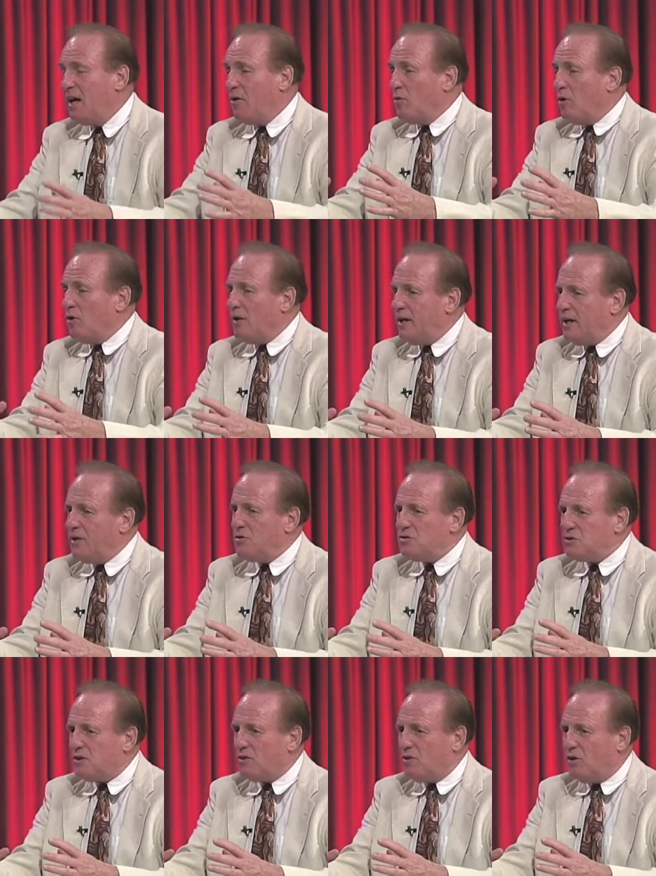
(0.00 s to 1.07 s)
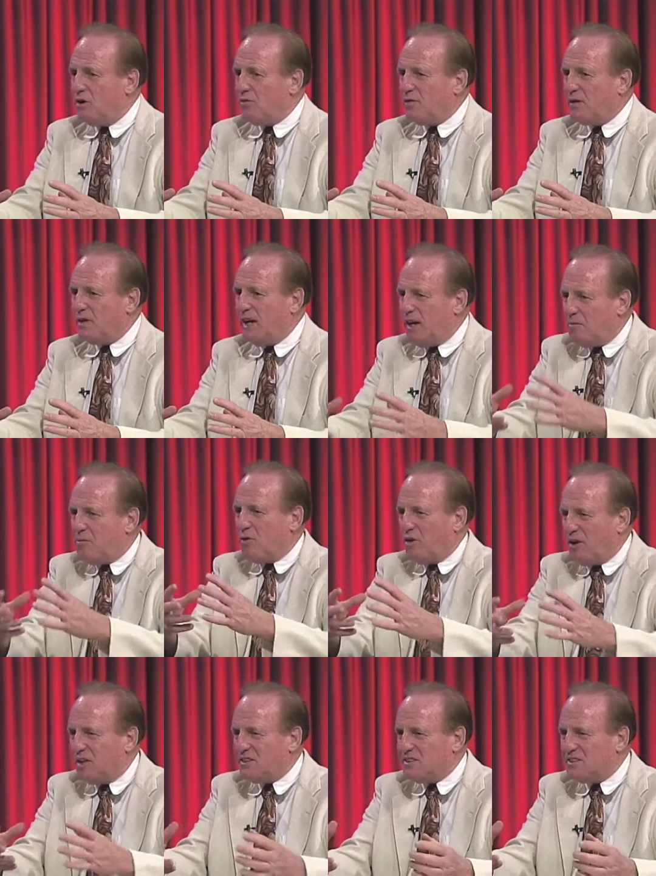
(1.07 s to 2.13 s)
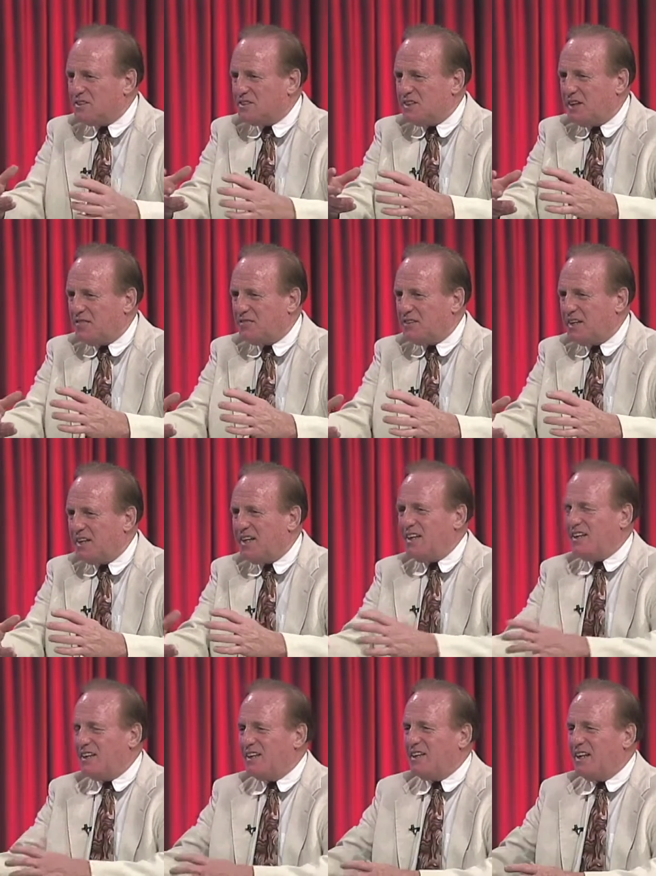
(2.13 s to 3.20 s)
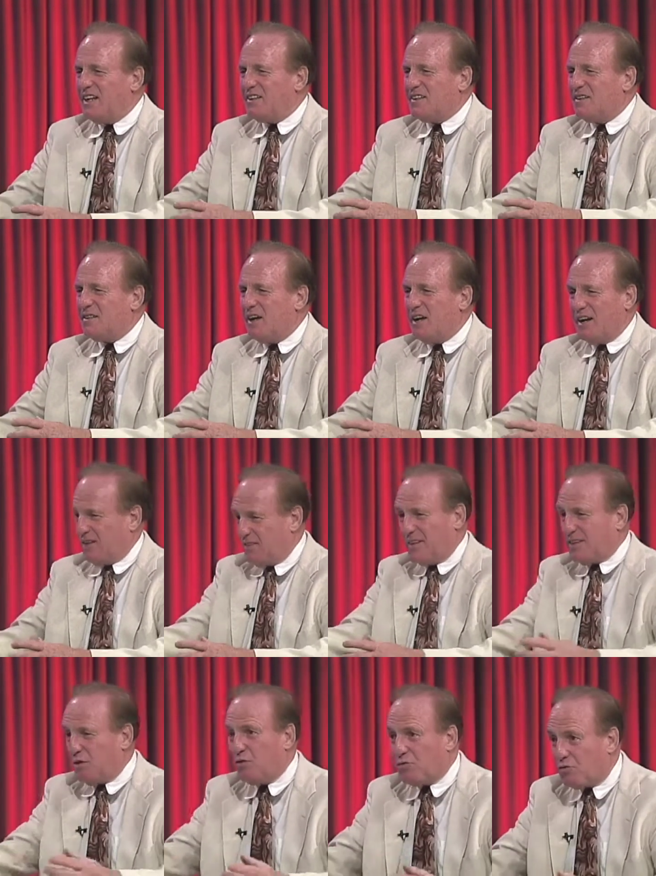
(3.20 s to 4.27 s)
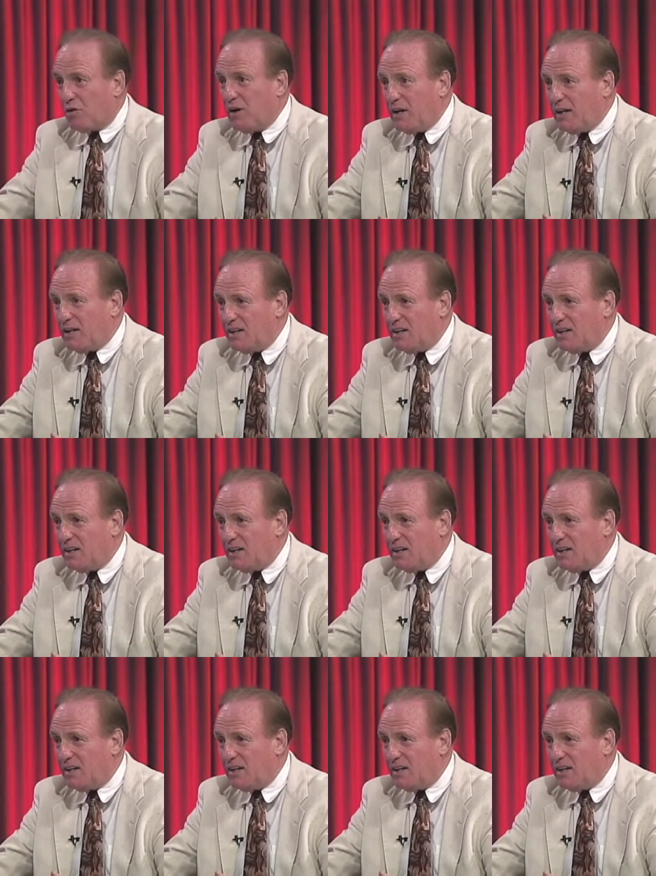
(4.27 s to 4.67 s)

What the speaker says: Well, he used to offer hamburgers and stuff to eat, and I think they were free.